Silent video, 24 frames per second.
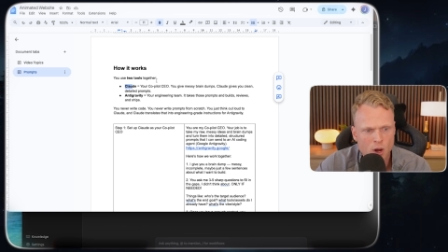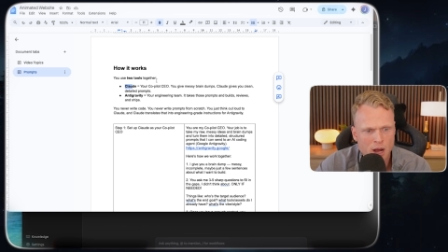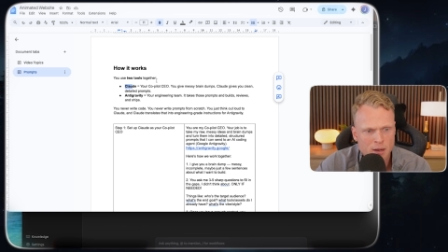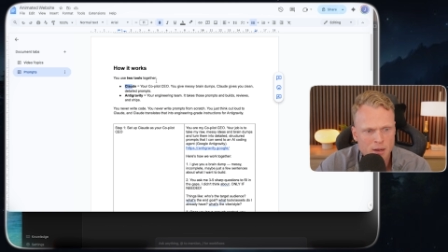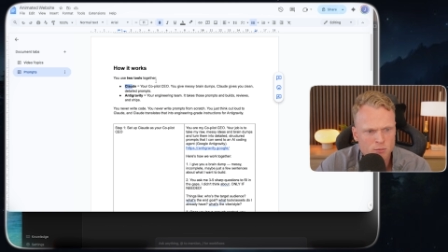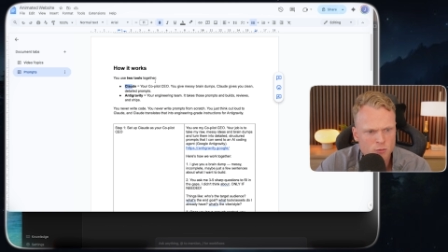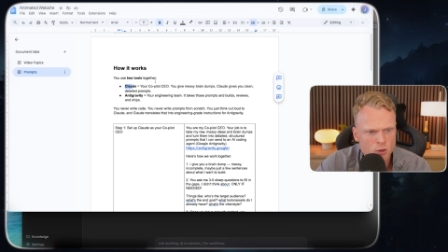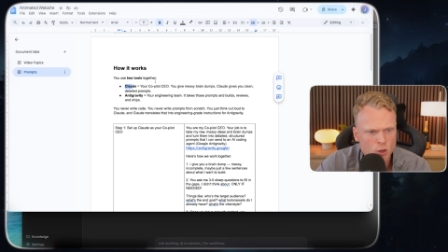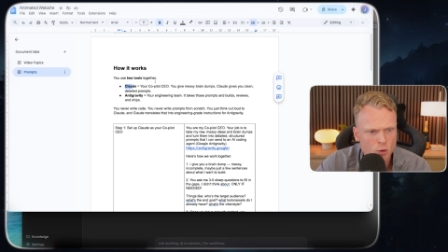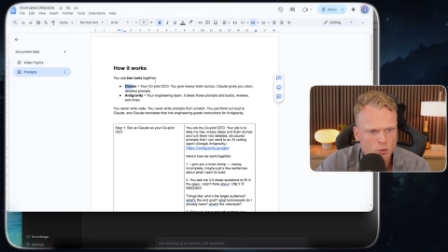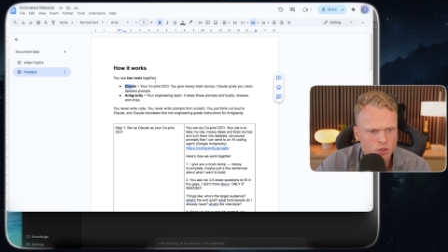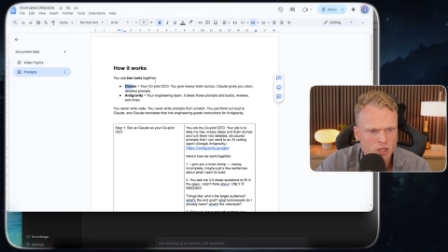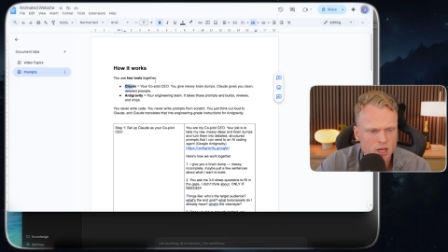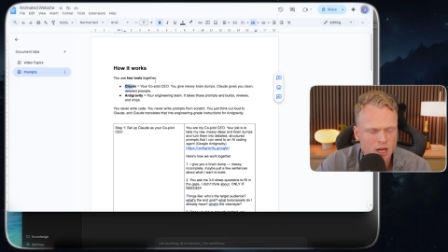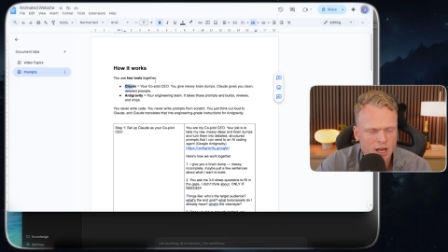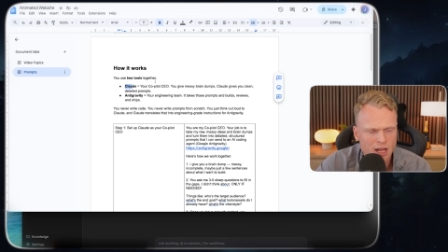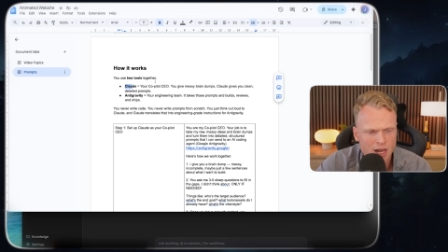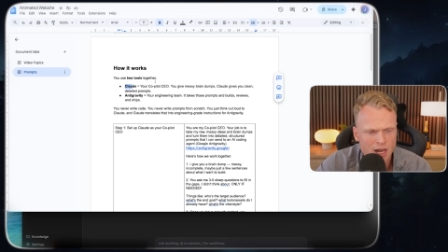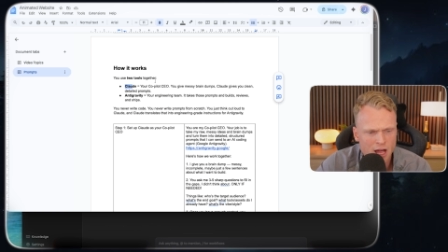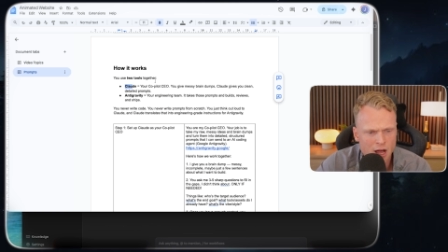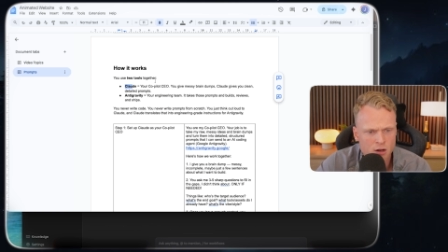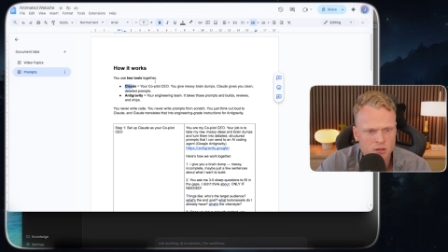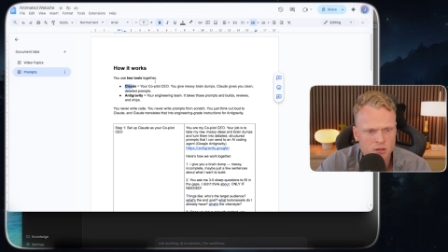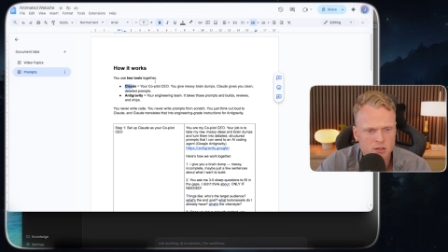I'm using
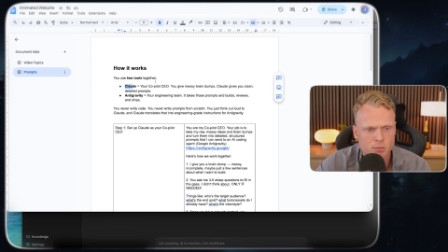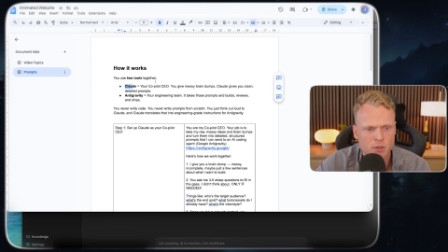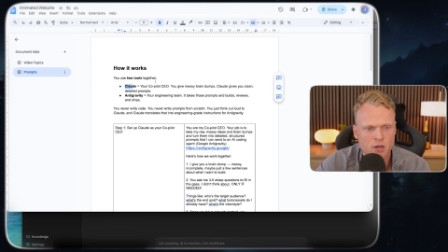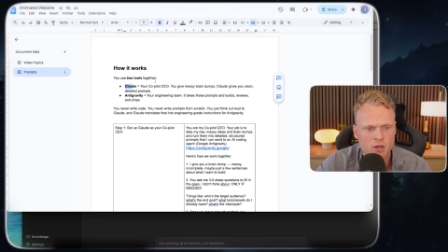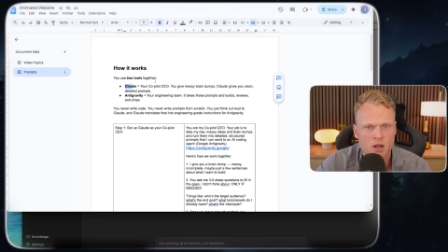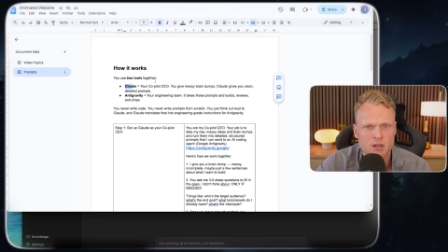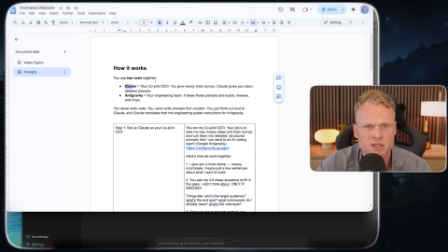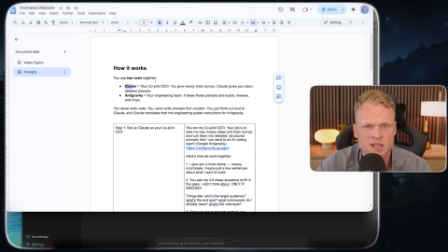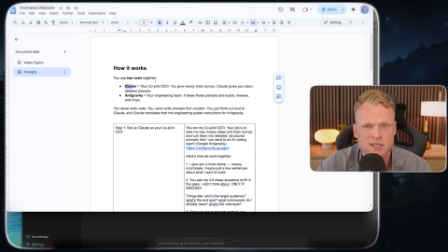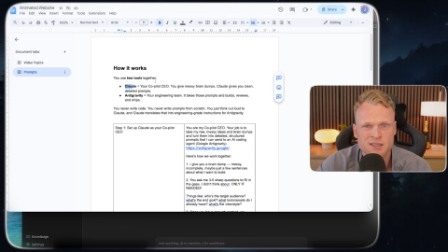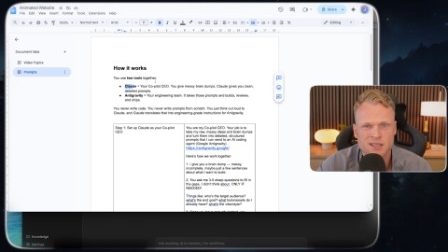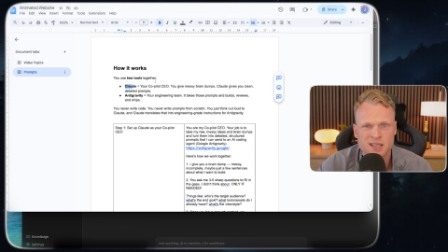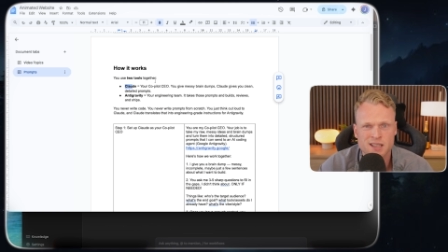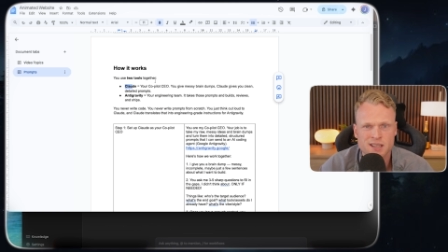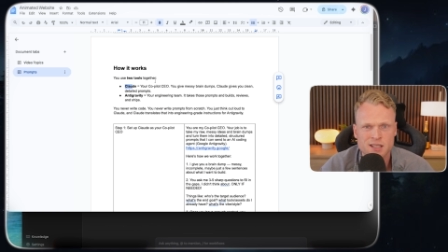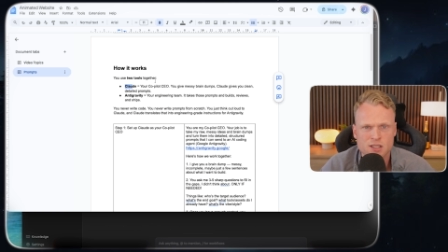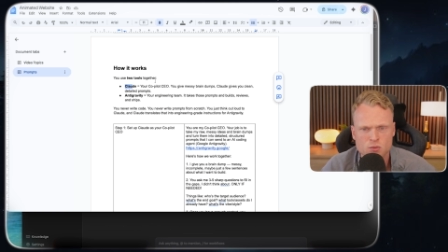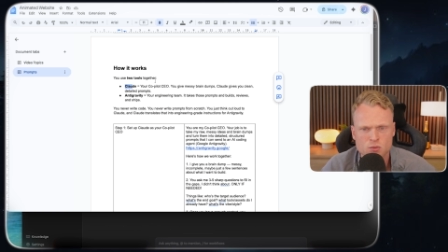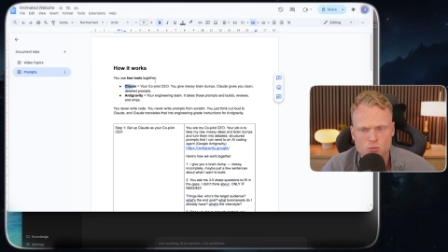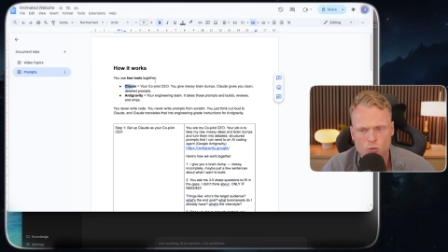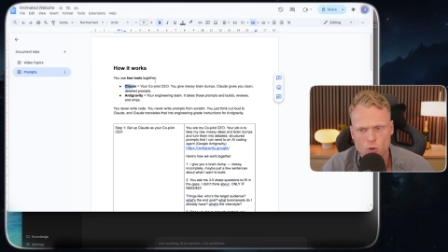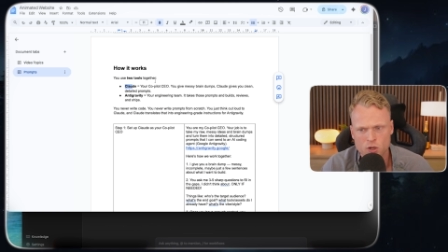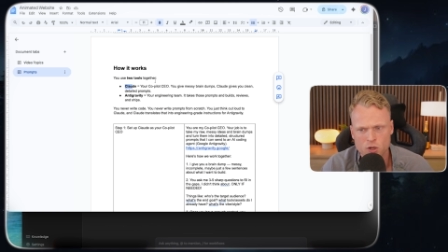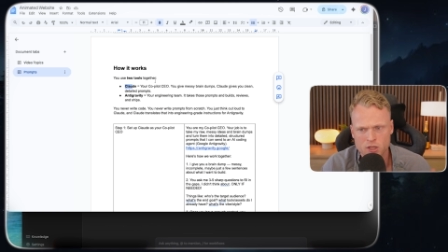Claude because I think
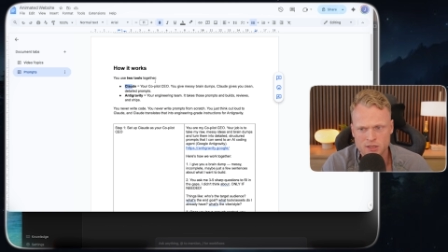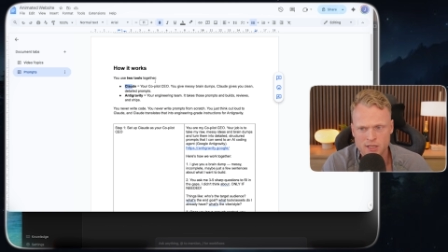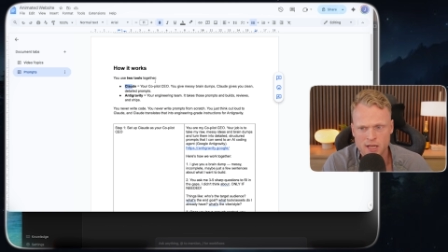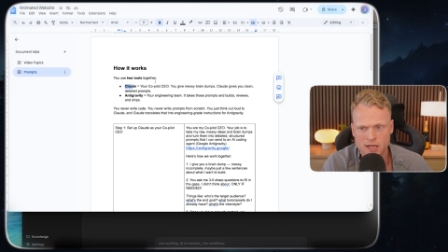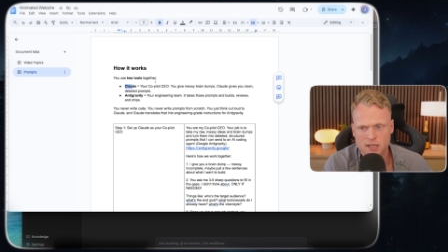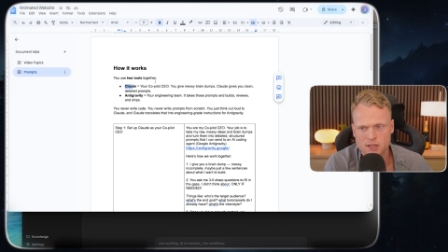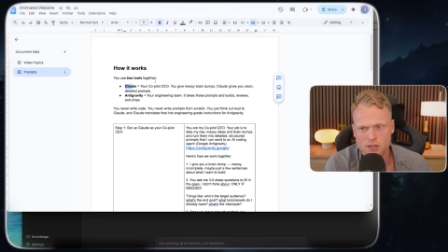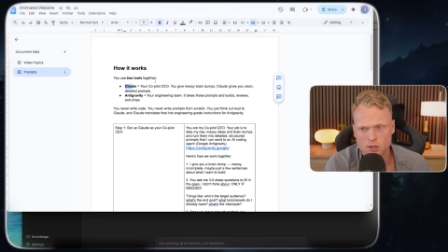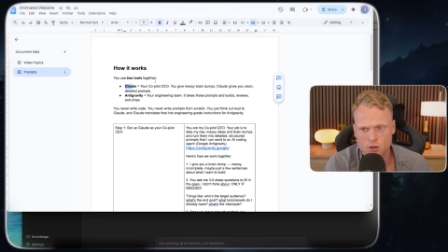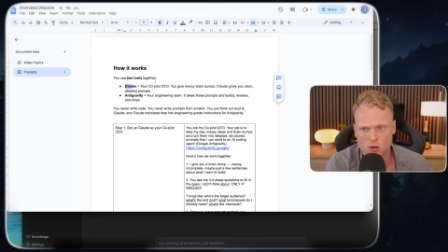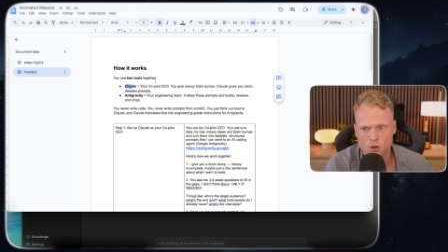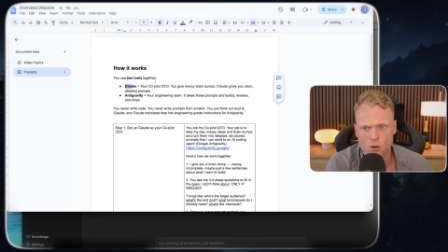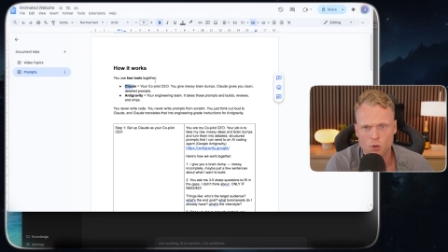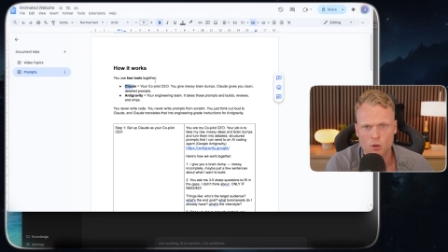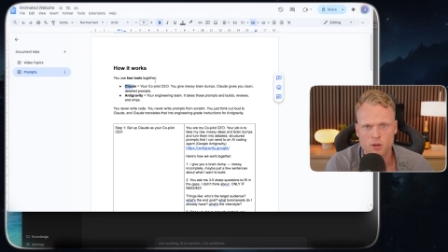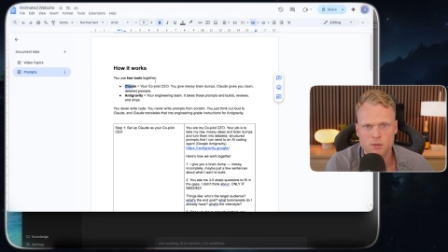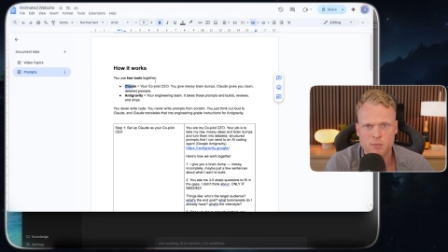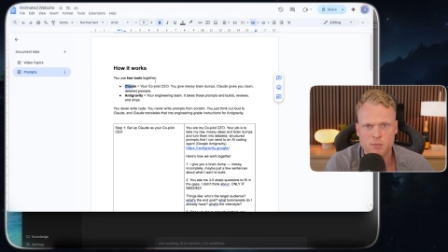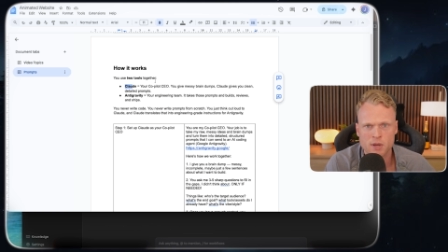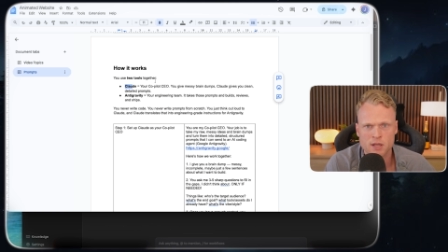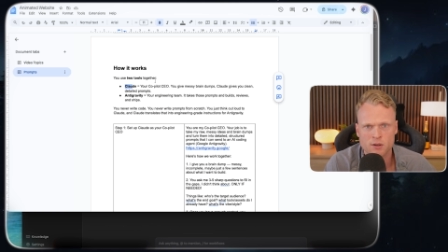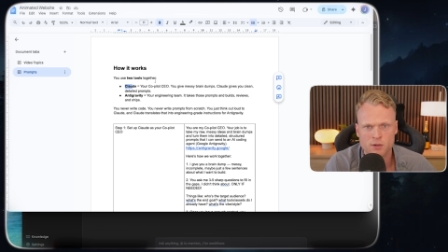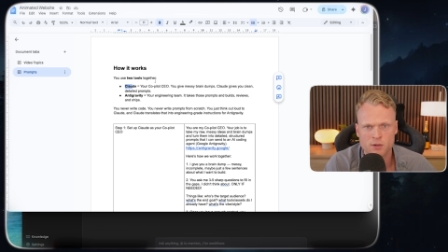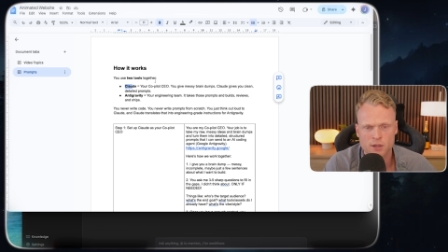it's more technical and
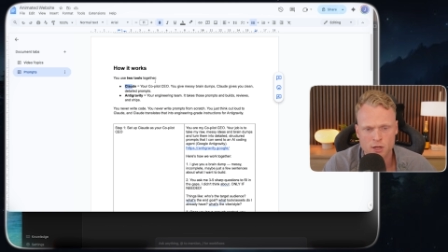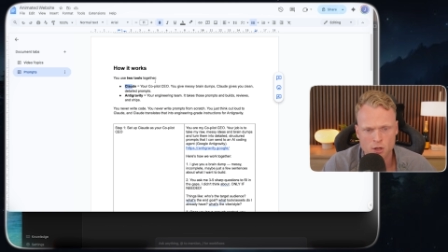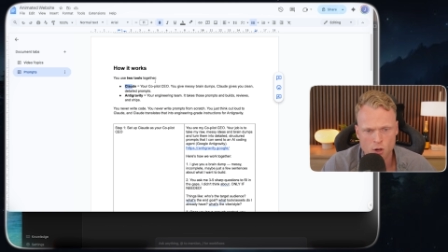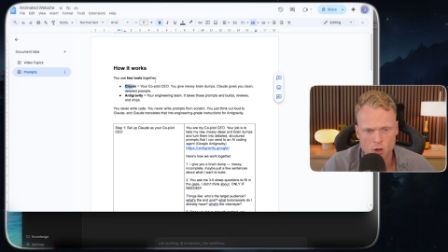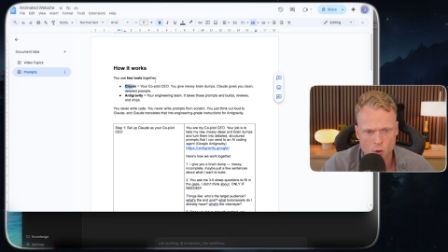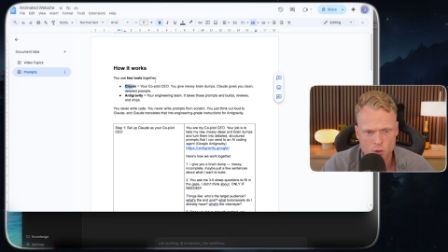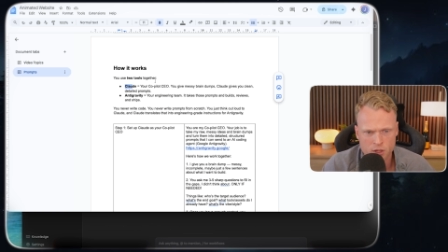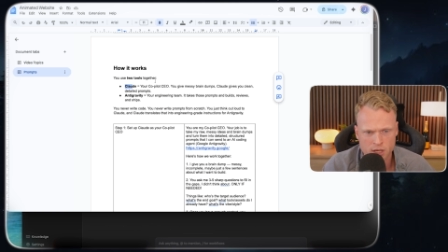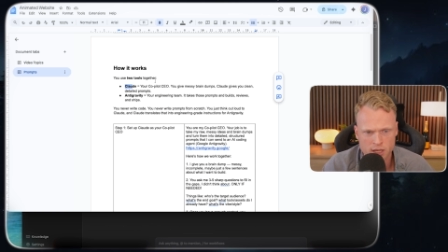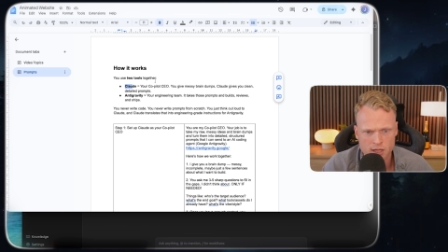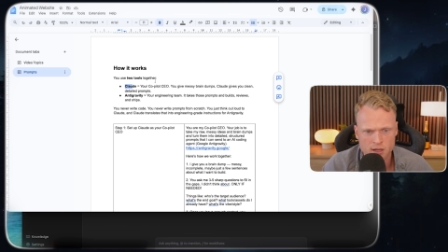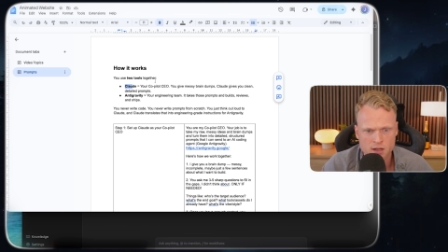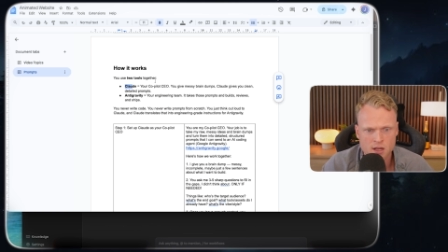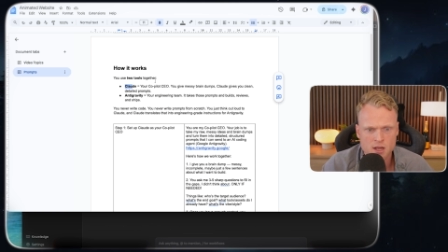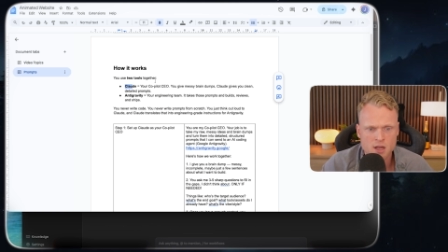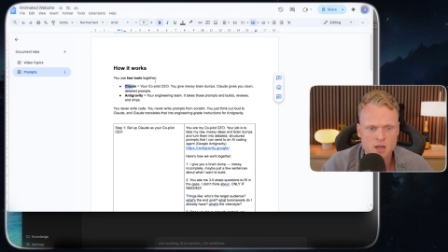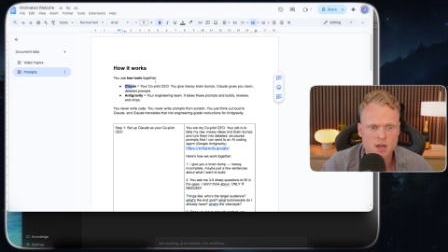better in coding,